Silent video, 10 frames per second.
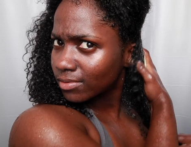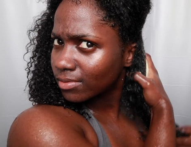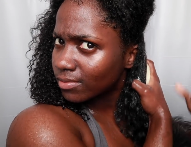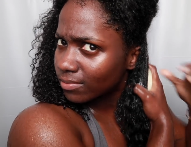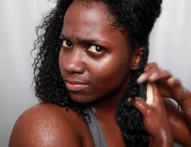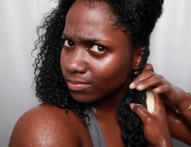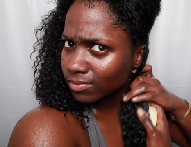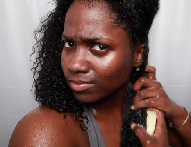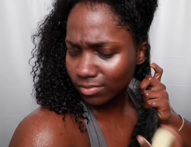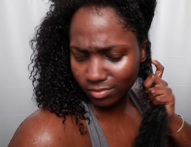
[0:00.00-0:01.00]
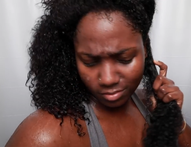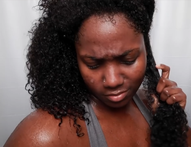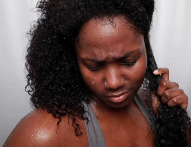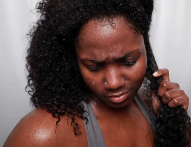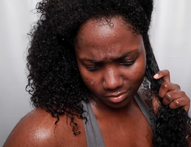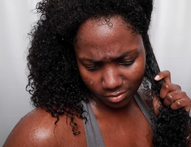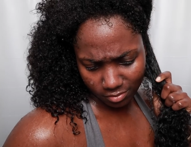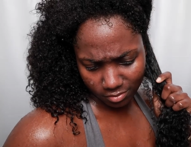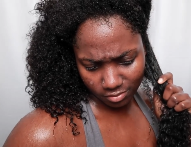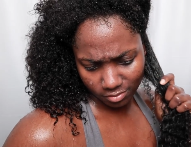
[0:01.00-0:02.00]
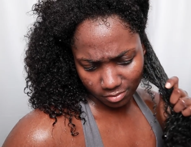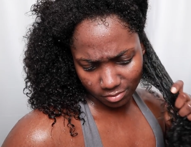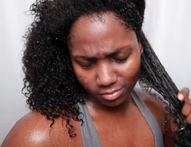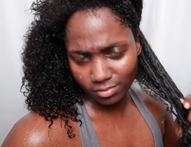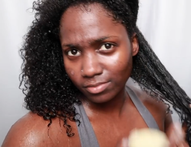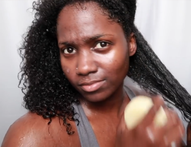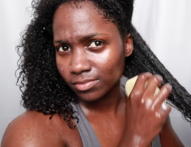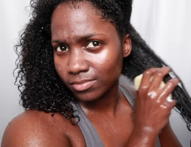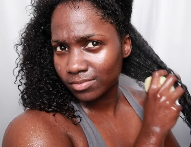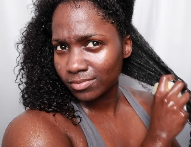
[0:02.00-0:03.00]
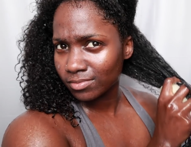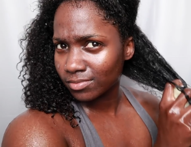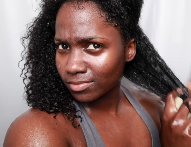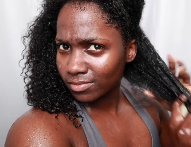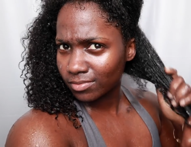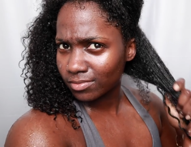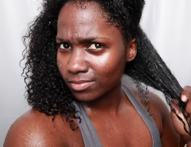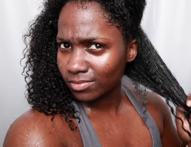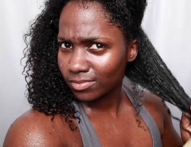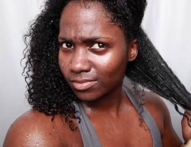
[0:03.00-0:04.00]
(silence)